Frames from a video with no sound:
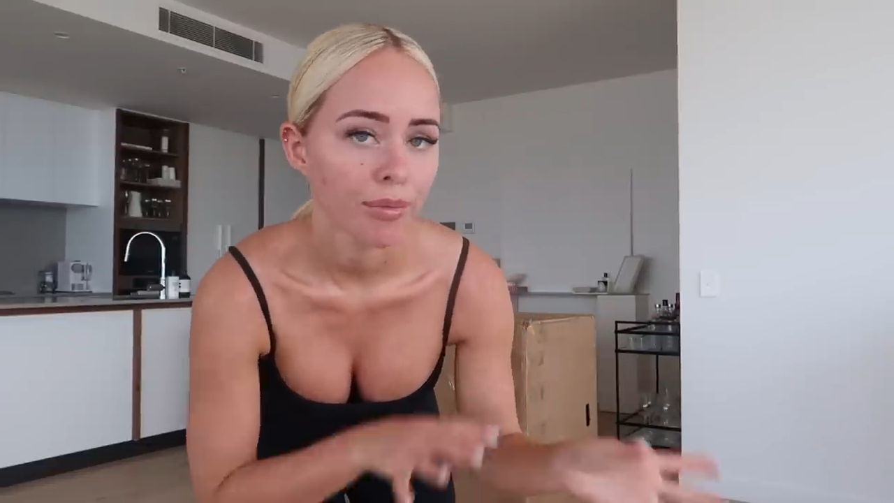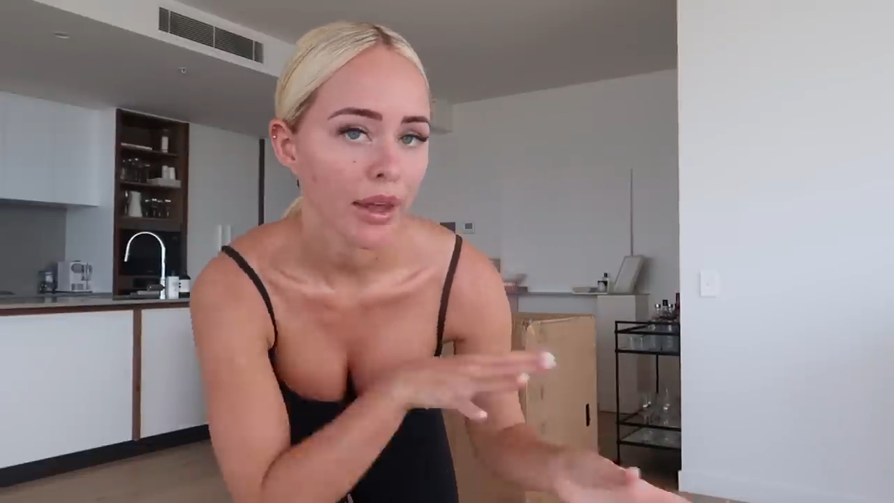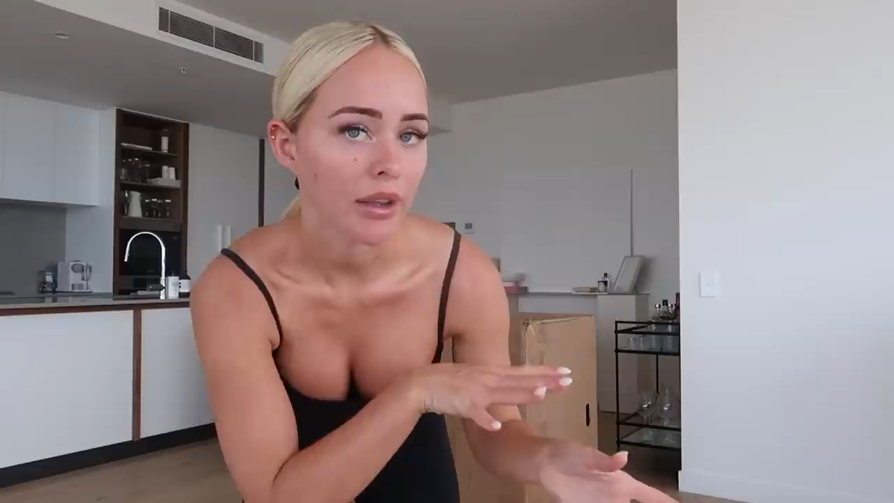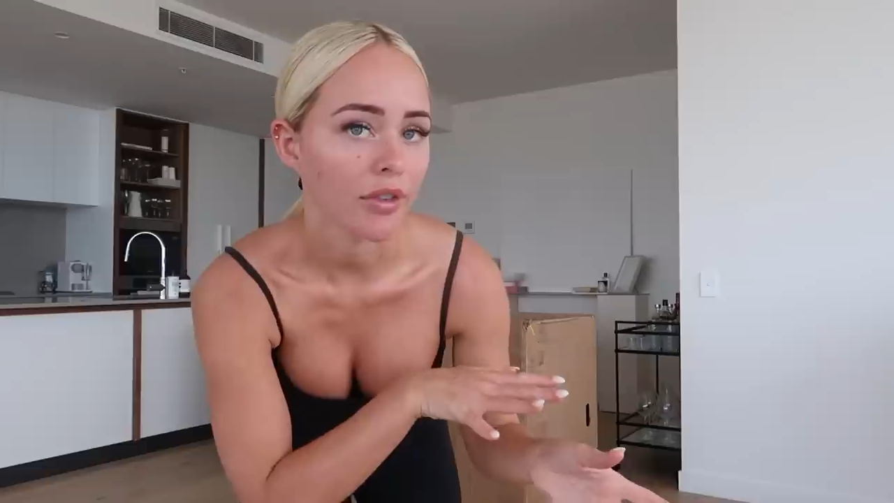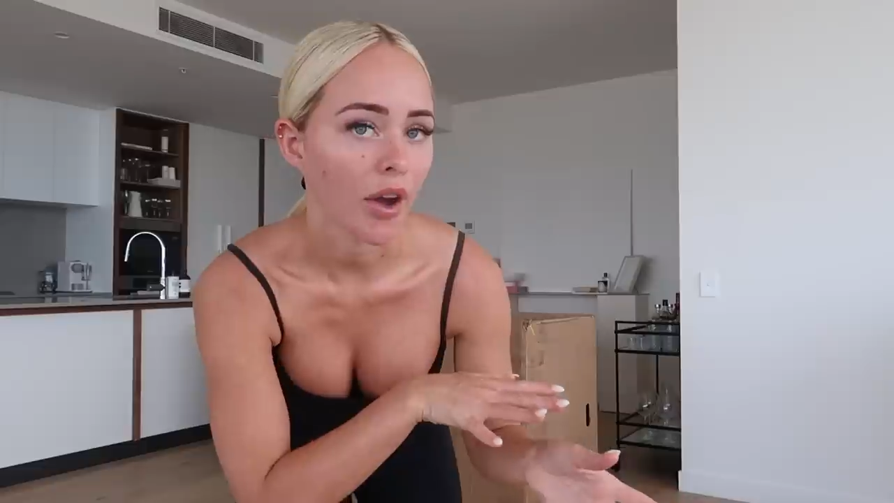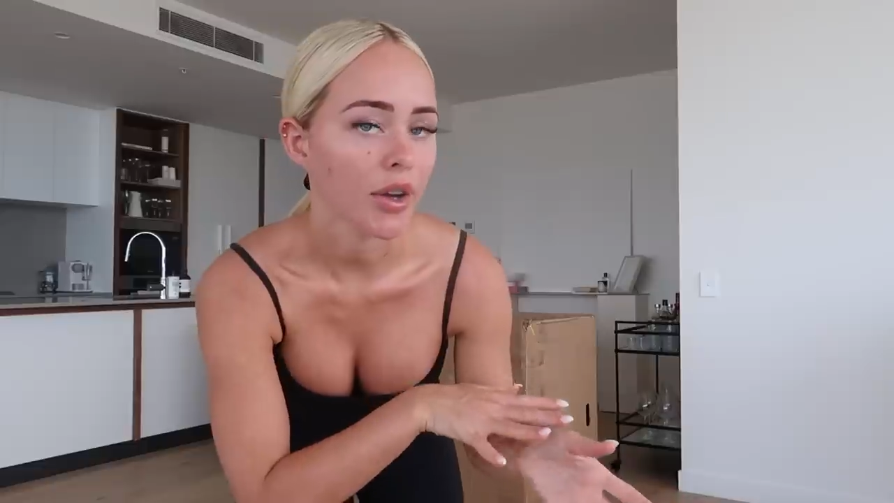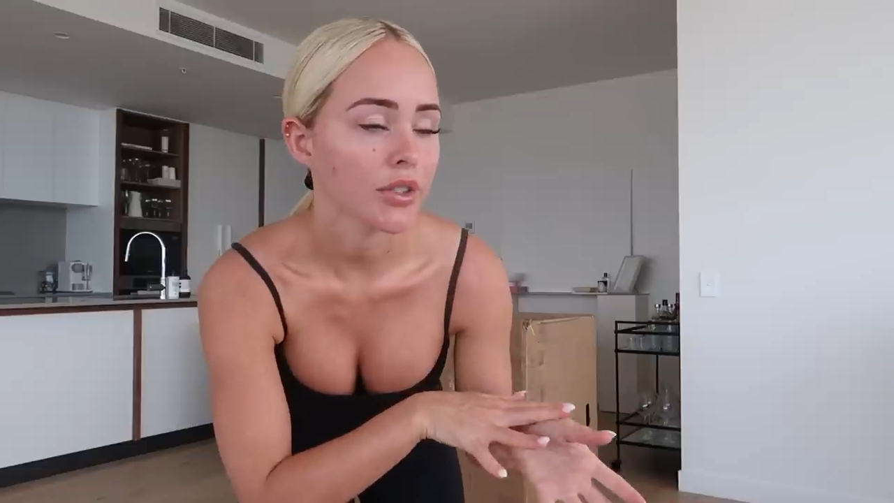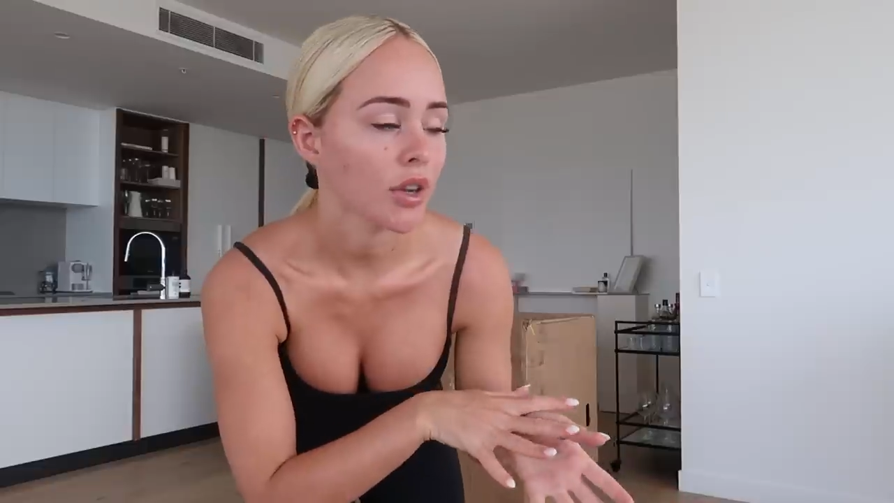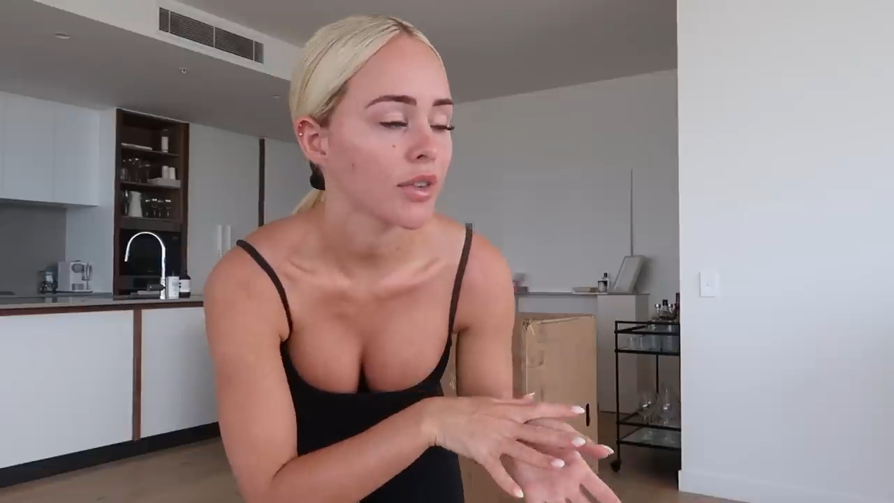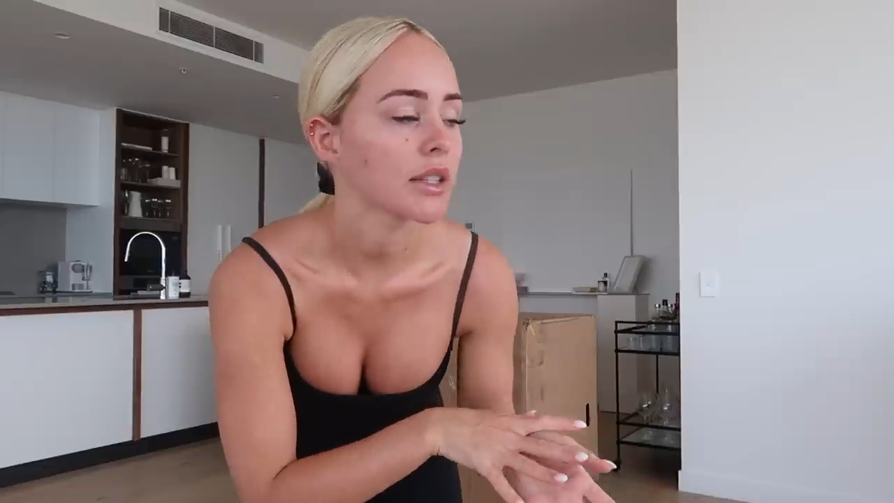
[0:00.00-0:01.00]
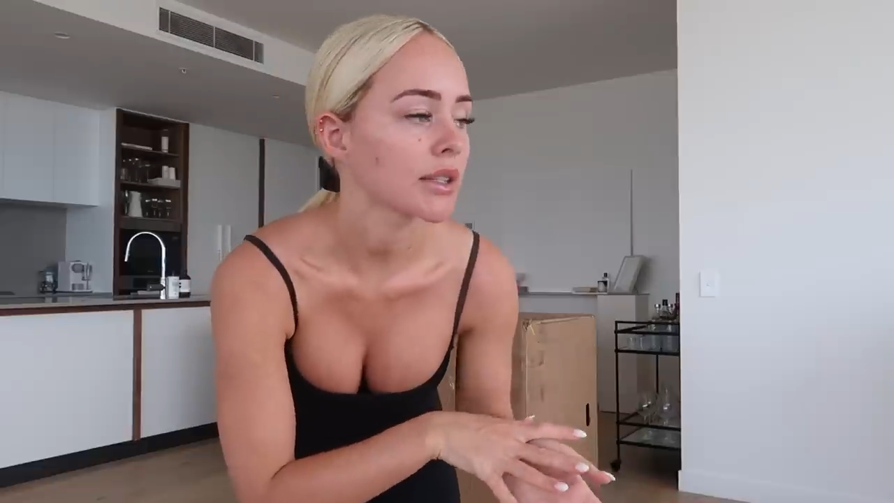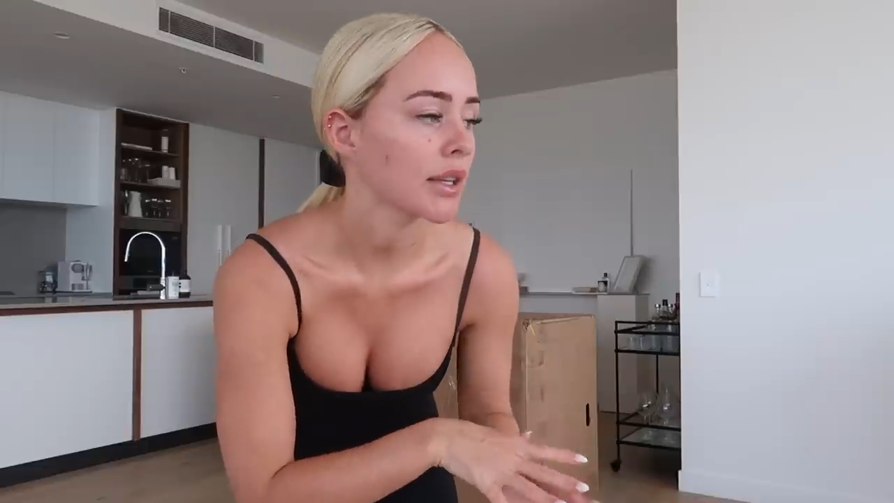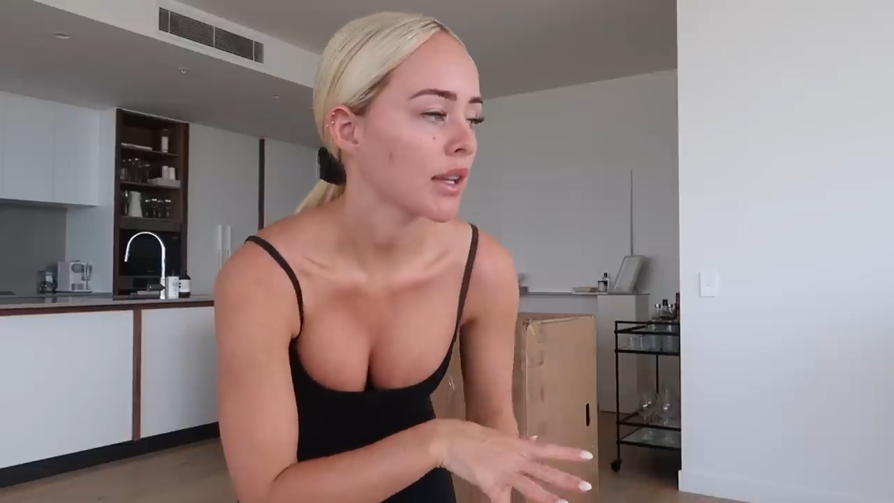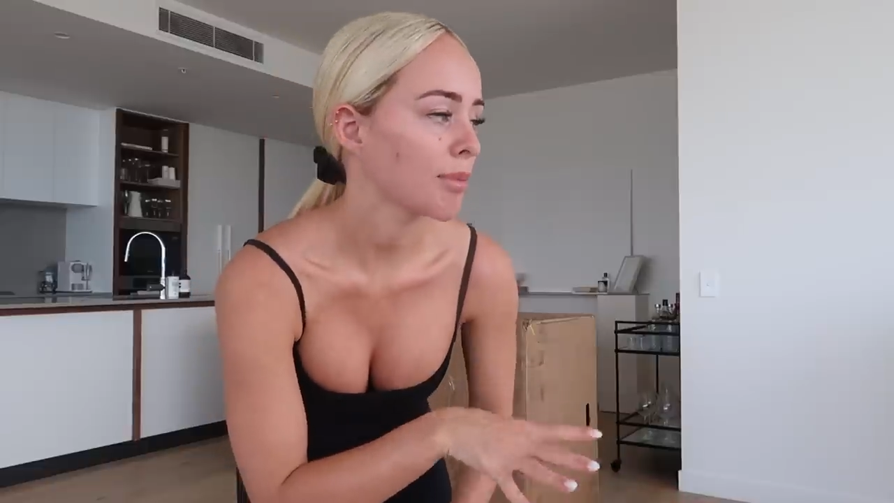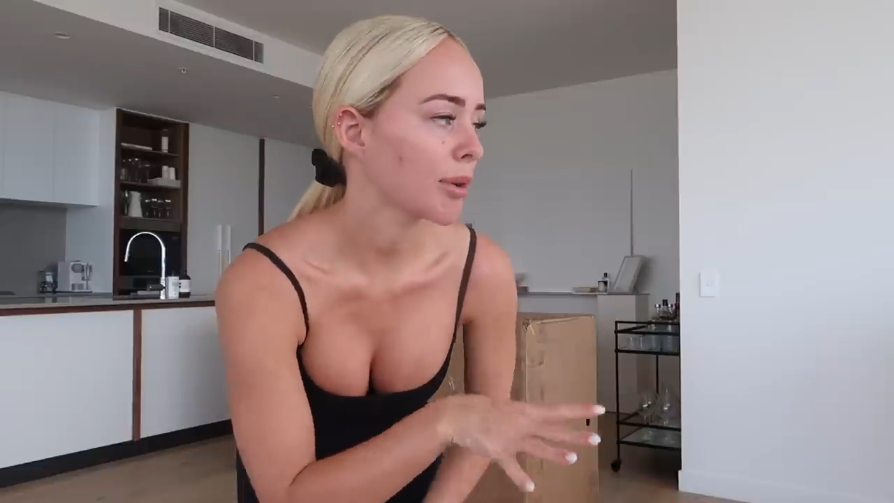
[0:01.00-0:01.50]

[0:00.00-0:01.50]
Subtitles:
like first, obviously,